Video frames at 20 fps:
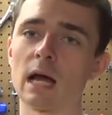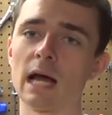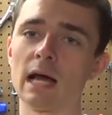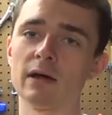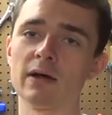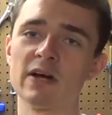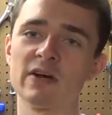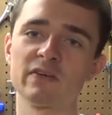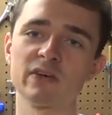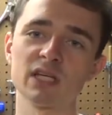
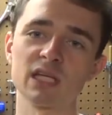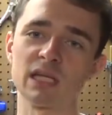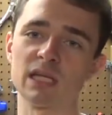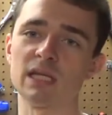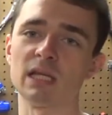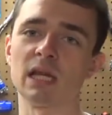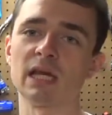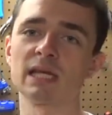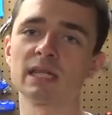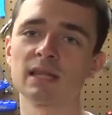I
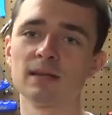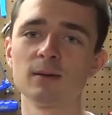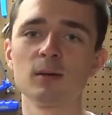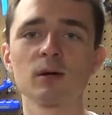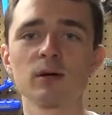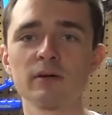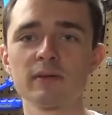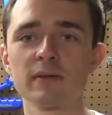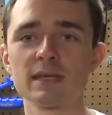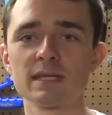really like the
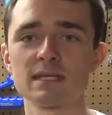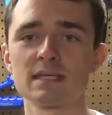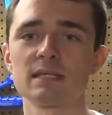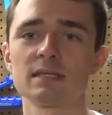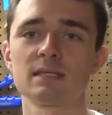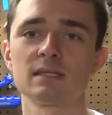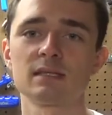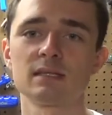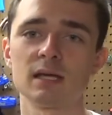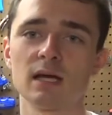look of
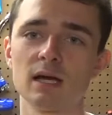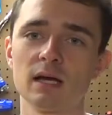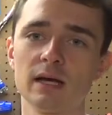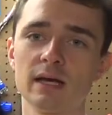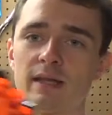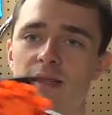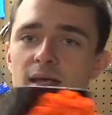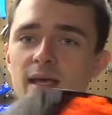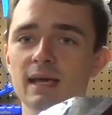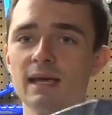this
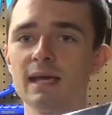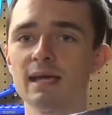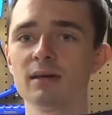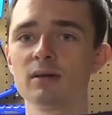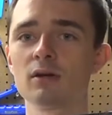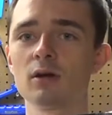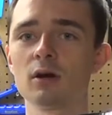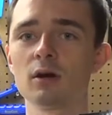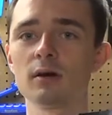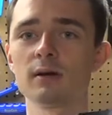and the
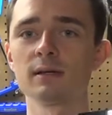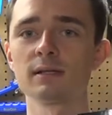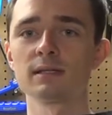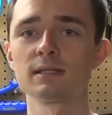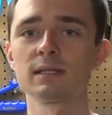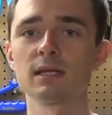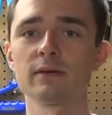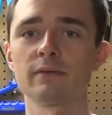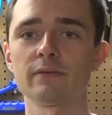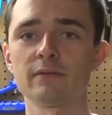handguard and
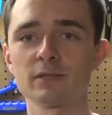stuff.